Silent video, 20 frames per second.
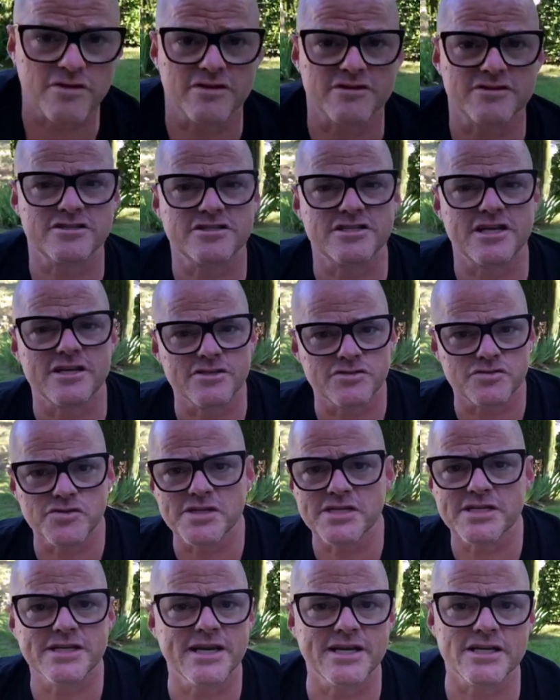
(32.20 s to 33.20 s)
our
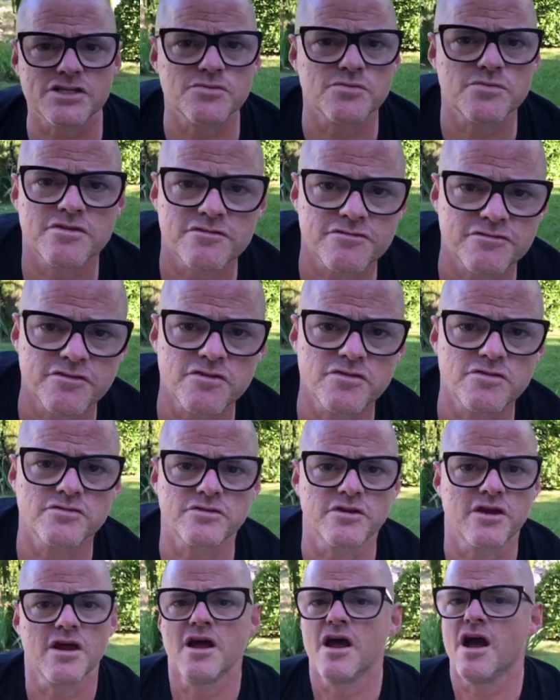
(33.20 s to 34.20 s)
sensory connection with the
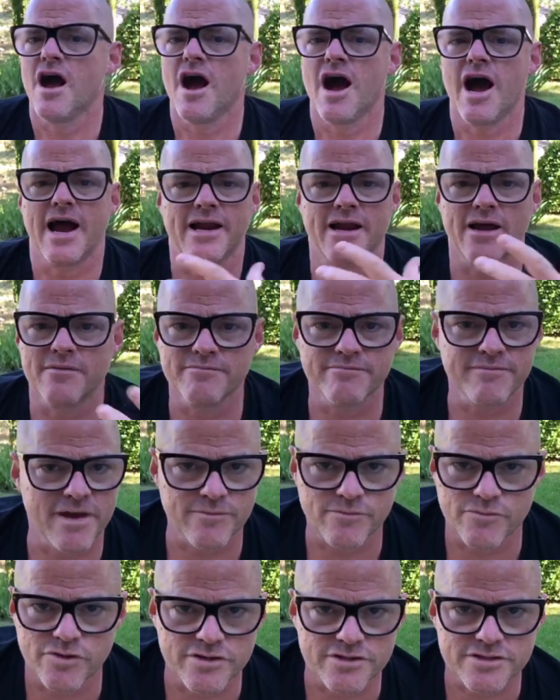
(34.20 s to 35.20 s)
food, and our
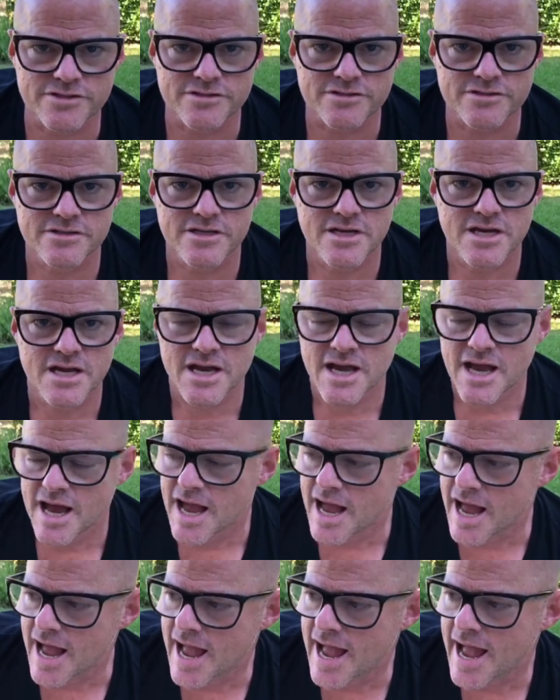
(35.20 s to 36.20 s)
memories.
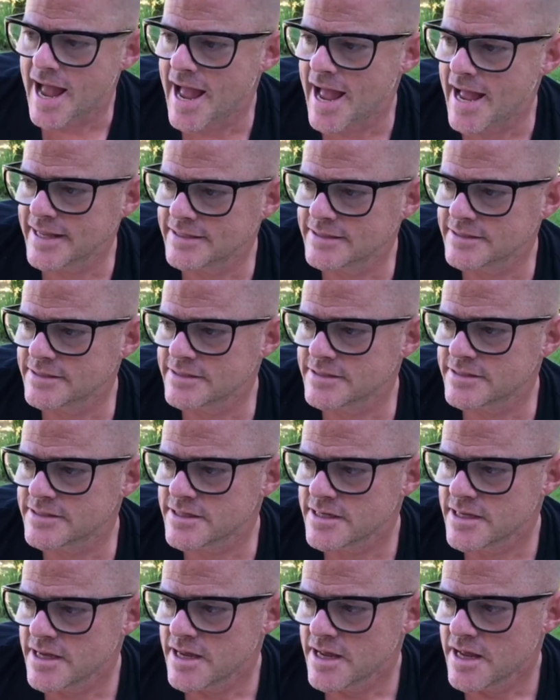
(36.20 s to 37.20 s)
And
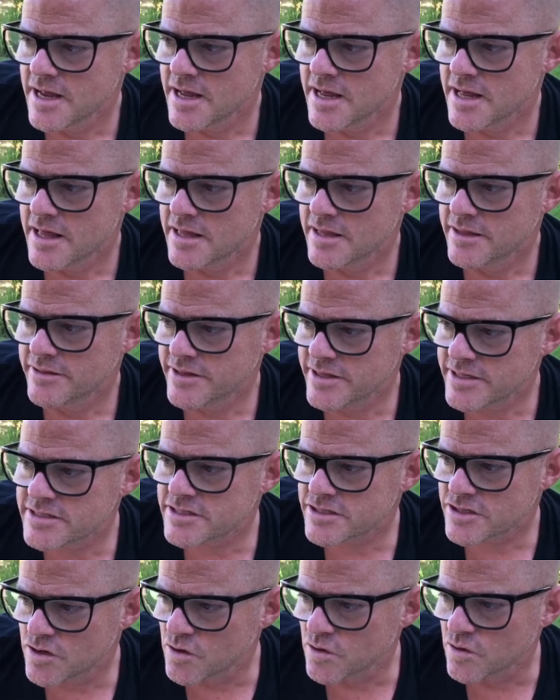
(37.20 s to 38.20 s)

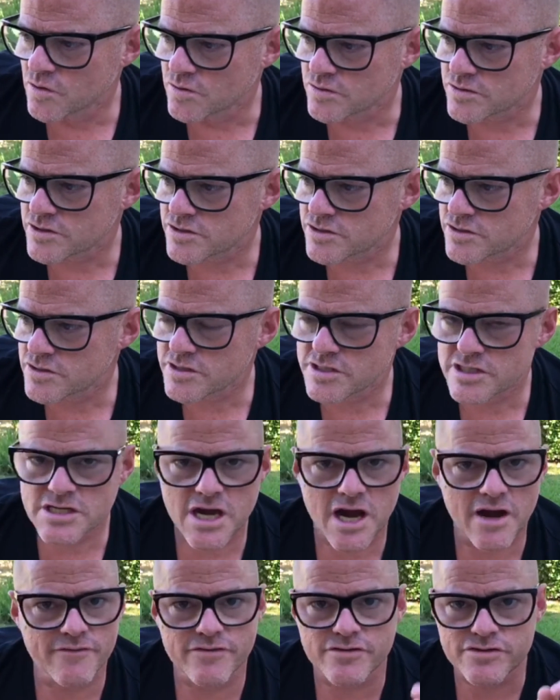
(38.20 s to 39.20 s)
this course
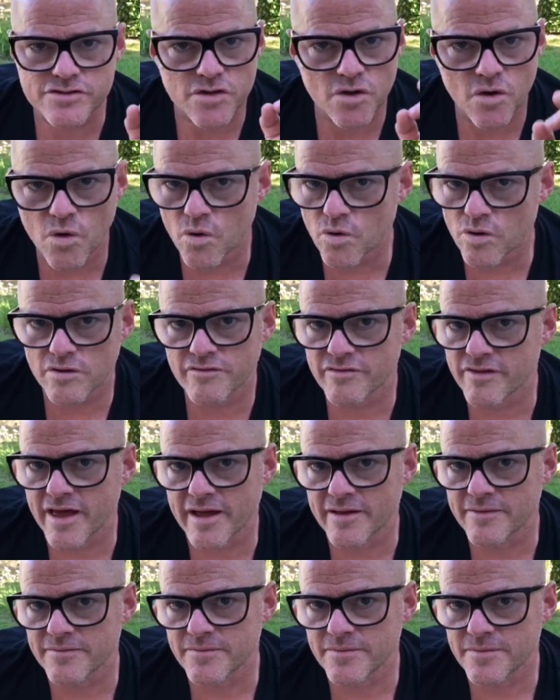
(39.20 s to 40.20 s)
covers all of
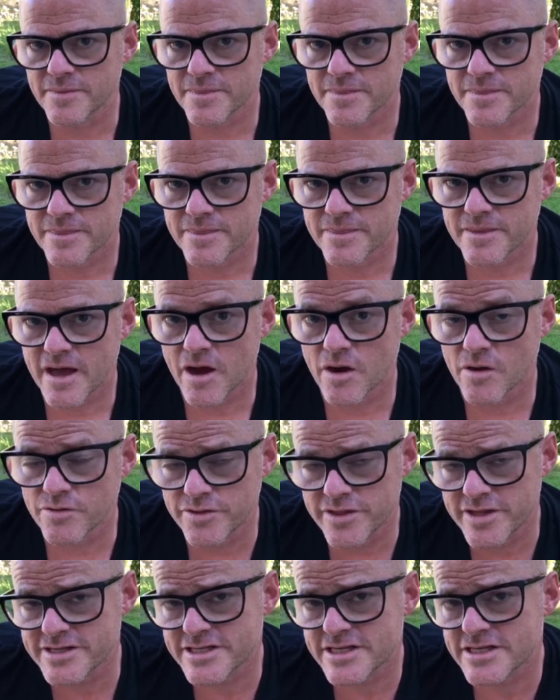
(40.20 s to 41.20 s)
that.
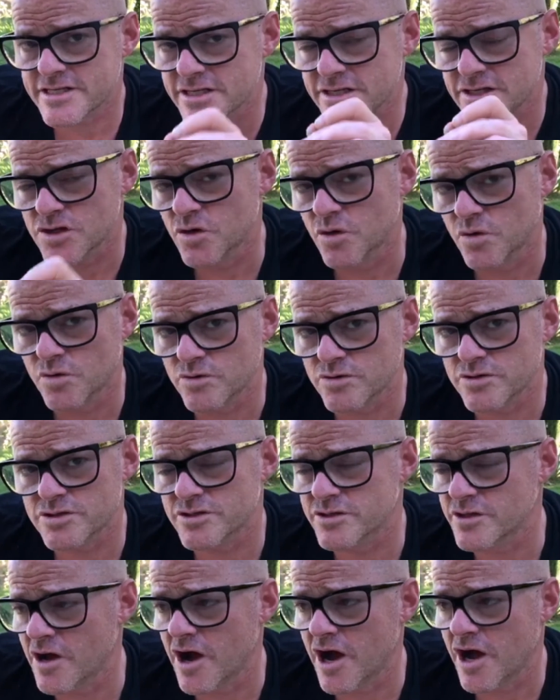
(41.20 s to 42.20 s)
This is the
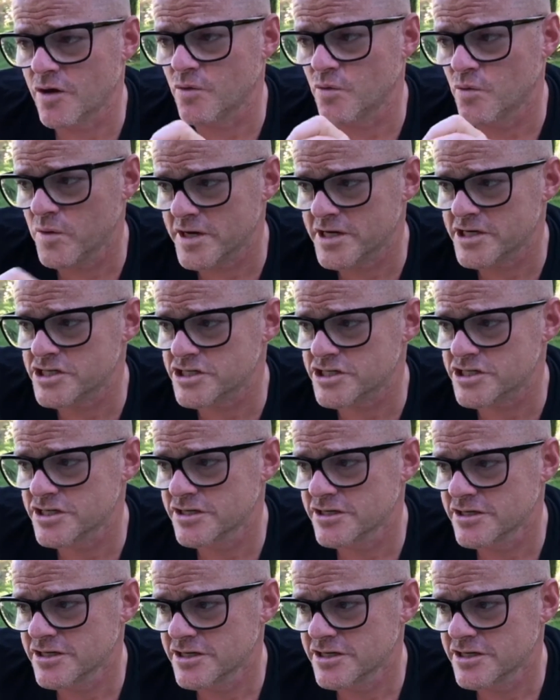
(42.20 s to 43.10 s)
course that I wish